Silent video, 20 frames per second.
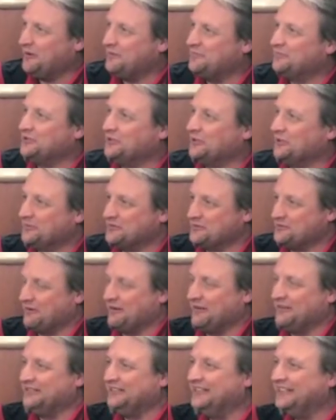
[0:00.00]
web shop as
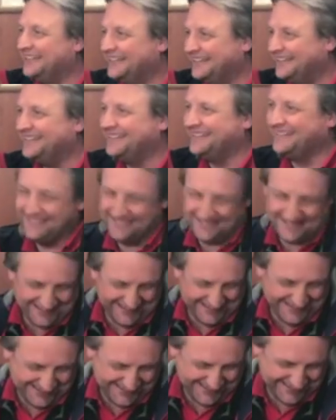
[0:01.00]
well. Okay,
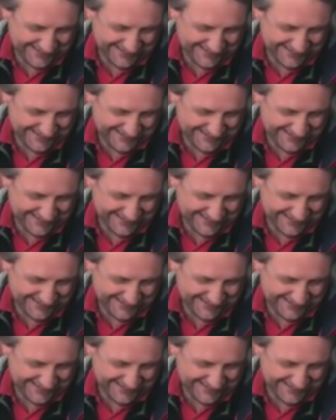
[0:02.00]
awesome.